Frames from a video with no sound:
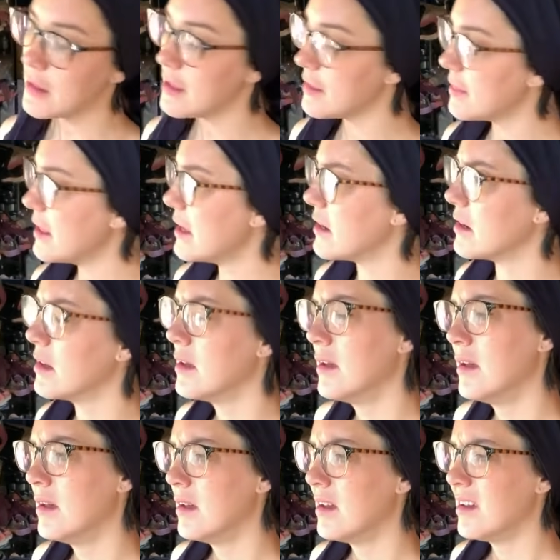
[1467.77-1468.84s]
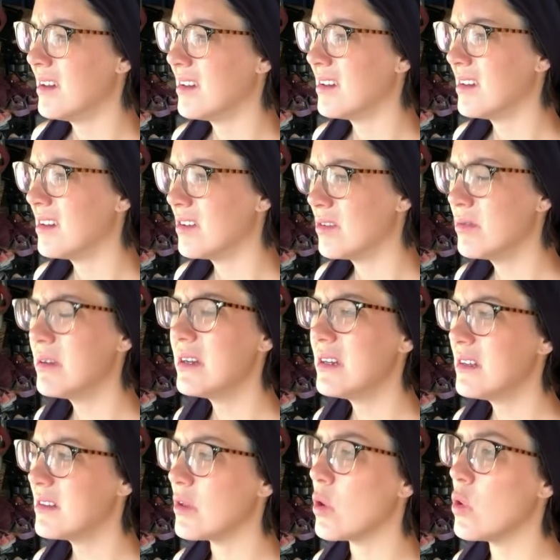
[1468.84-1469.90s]
And then, but
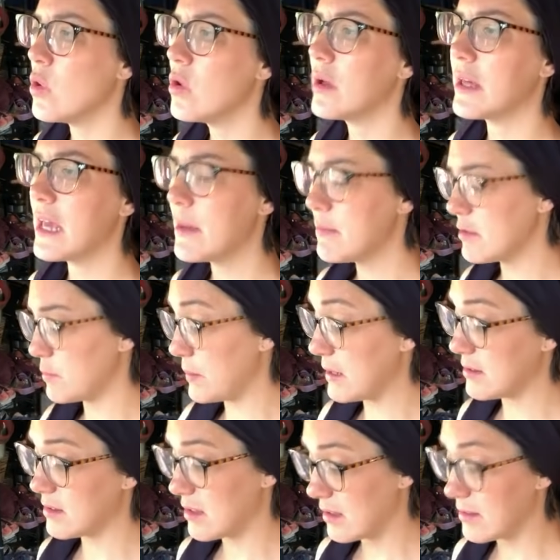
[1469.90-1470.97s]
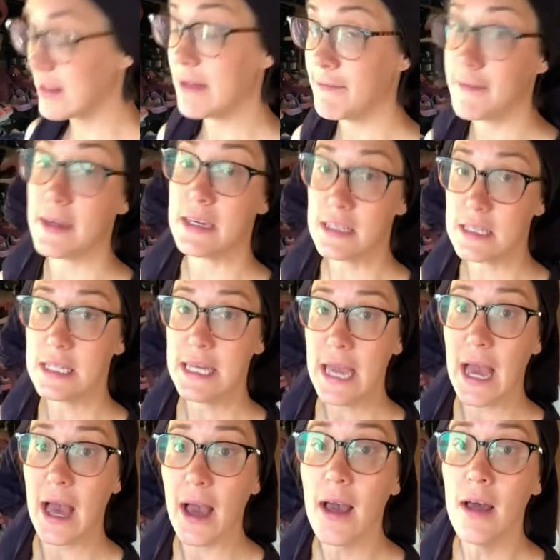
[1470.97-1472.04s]
the whole game is based on faith.
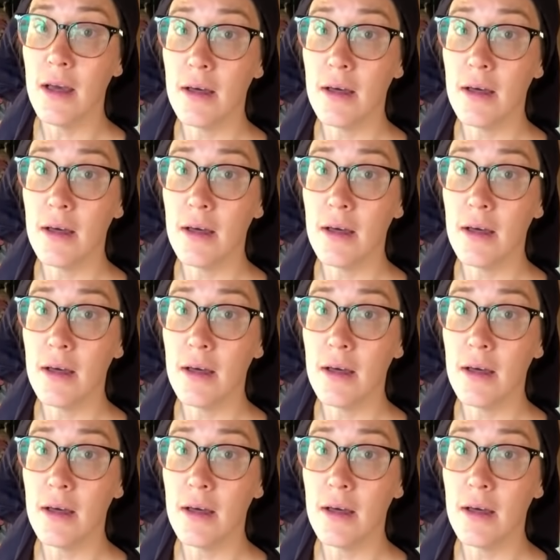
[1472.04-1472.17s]
Yeah.